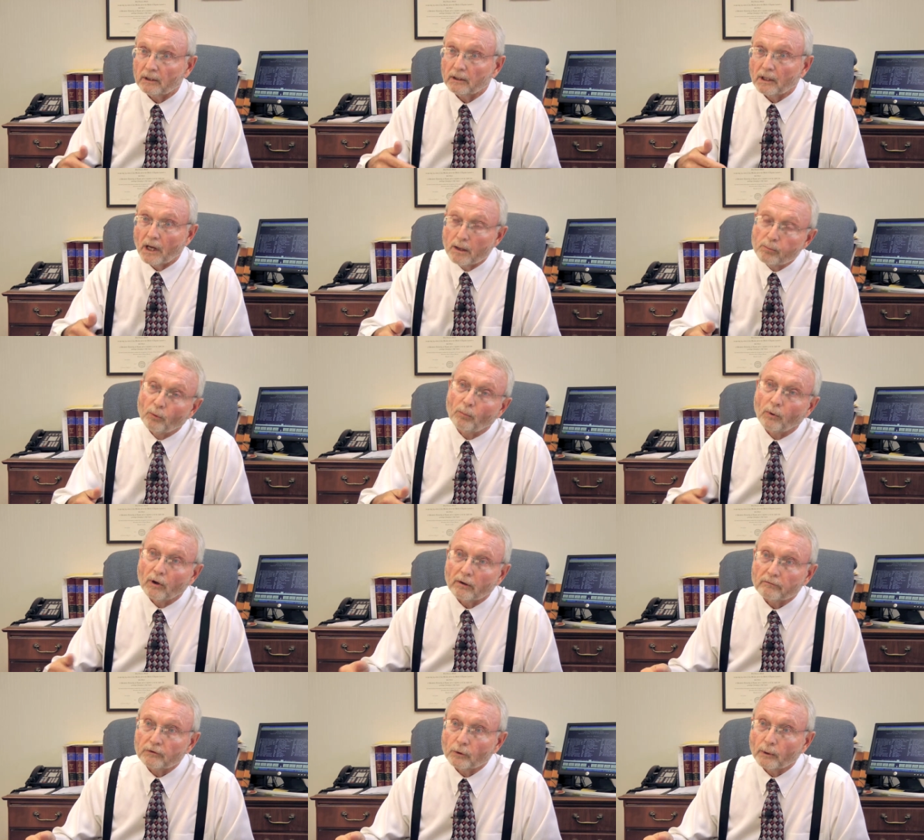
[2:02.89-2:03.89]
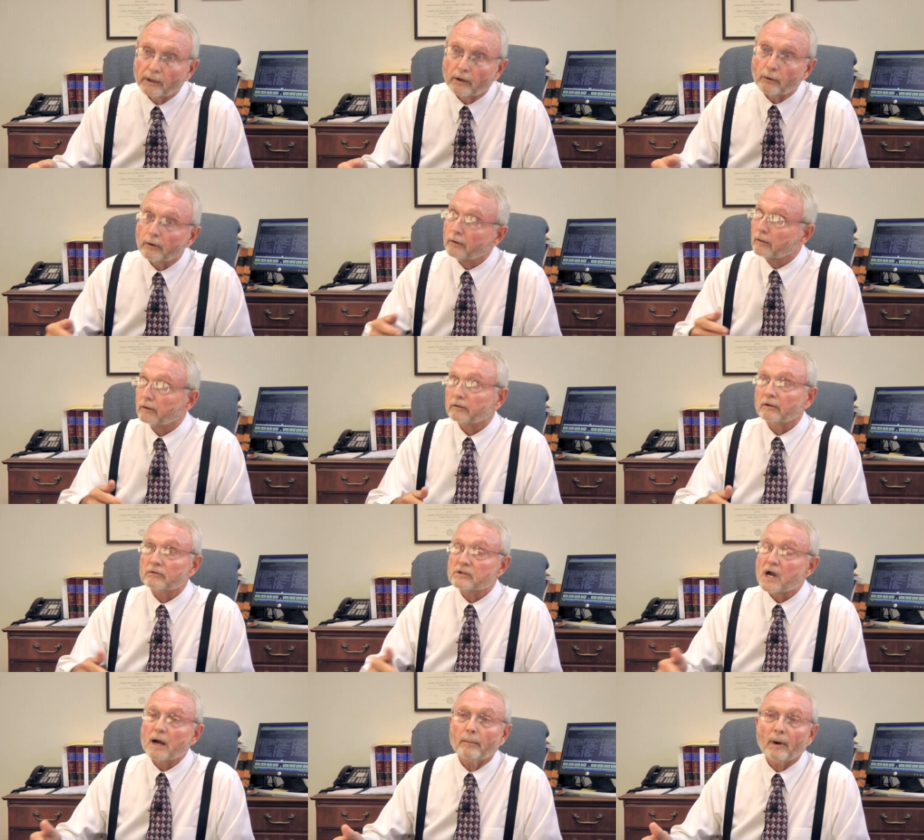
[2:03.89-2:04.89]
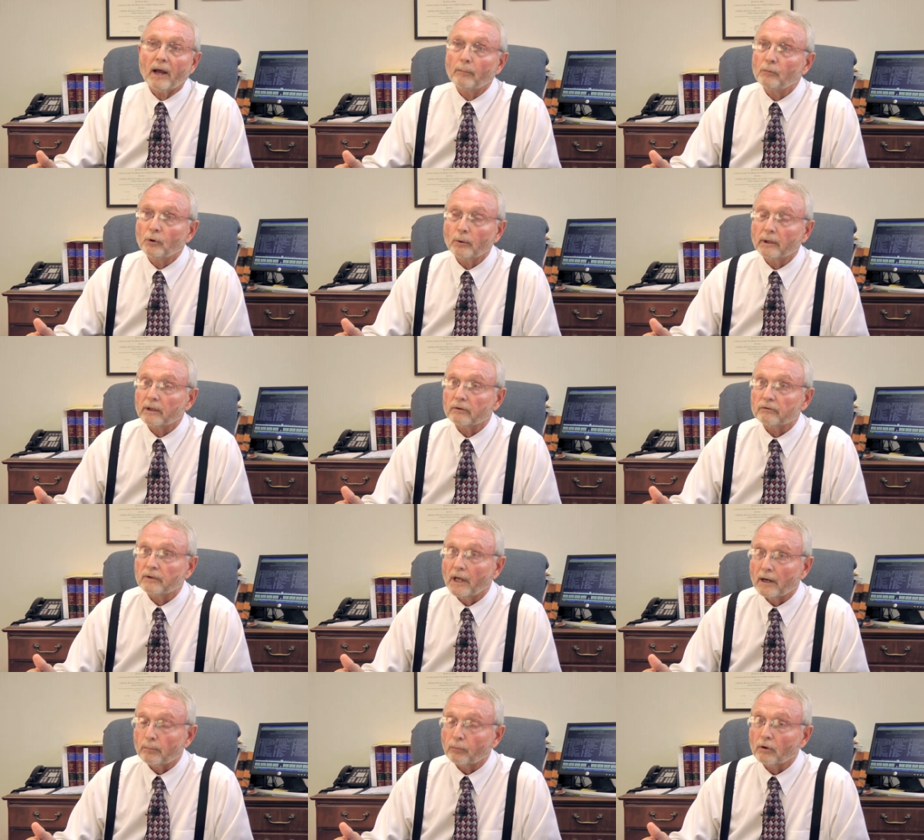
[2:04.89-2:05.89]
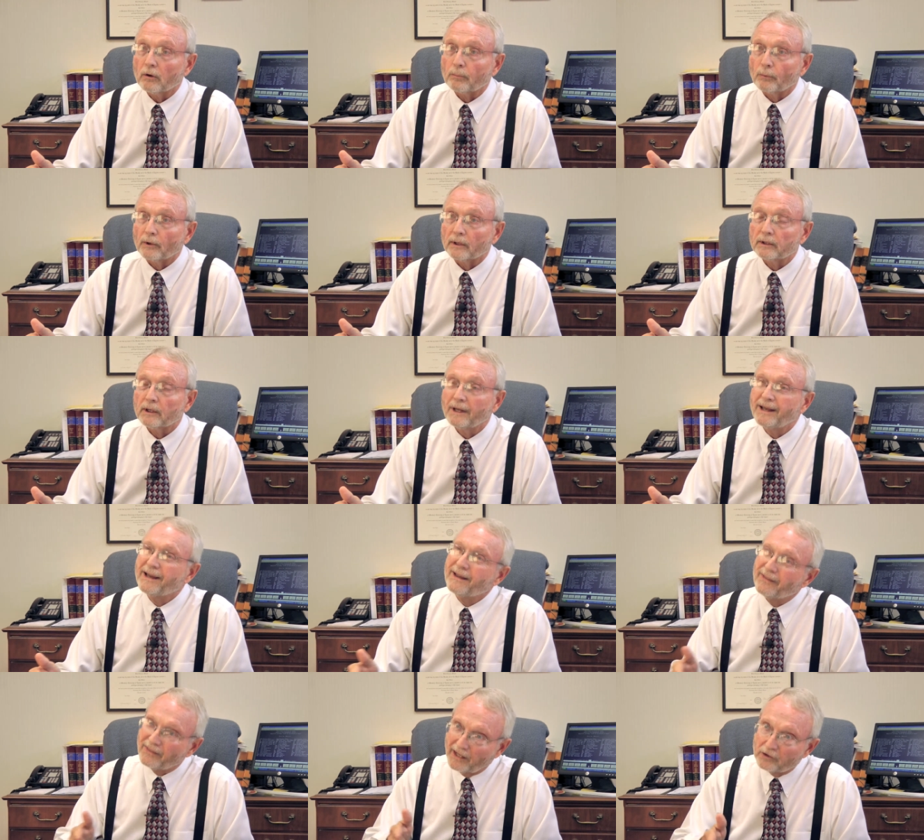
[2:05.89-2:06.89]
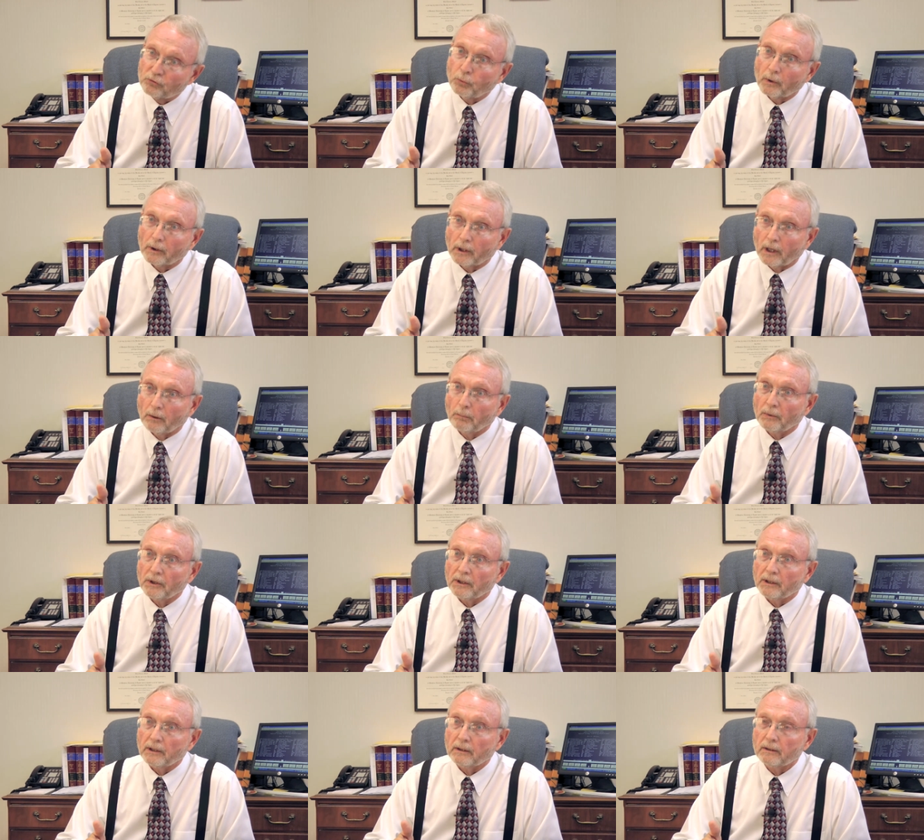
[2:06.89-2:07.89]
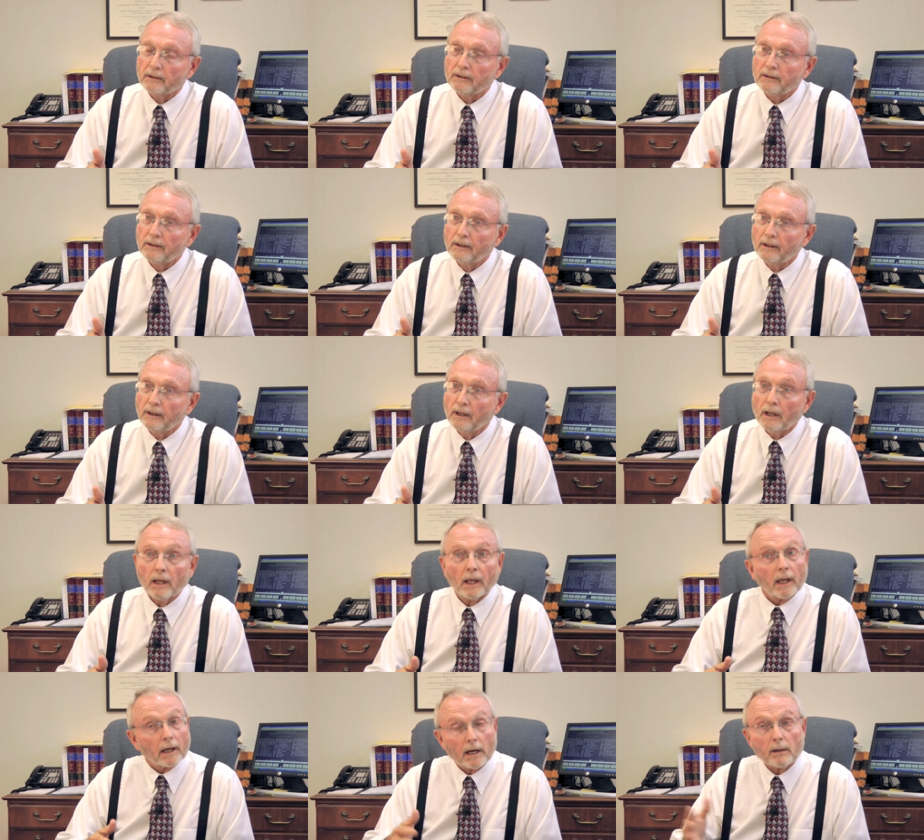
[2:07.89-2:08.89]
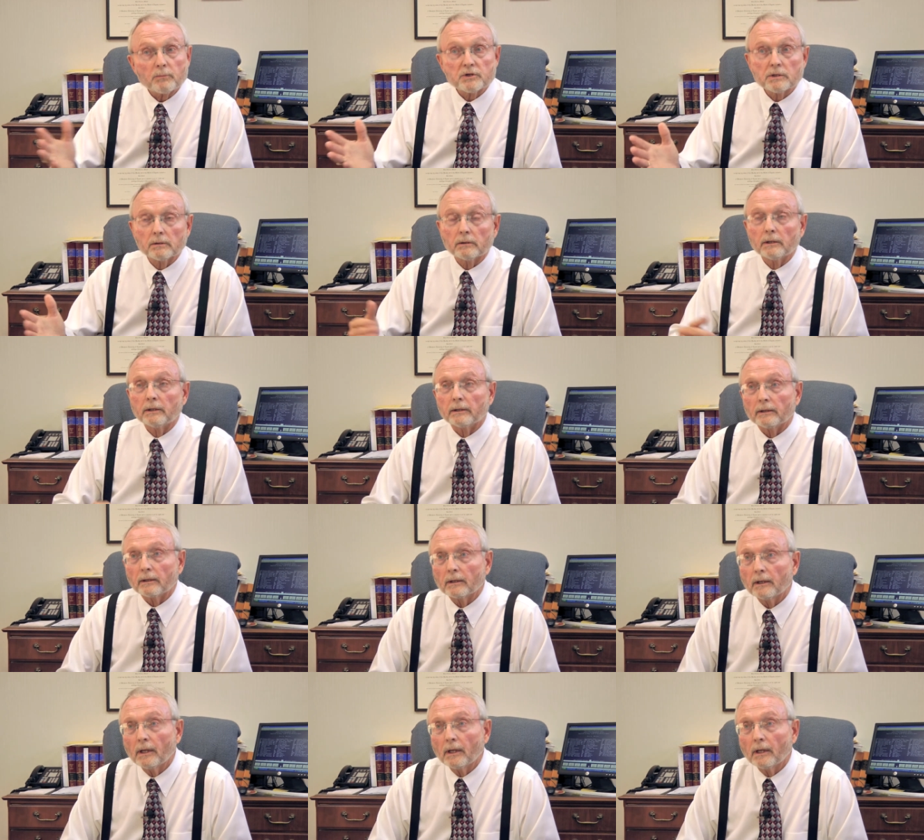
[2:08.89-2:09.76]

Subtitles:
incapable of doing it or that the job I'm doing is not appropriate, that's where I'll be. And I'm still here.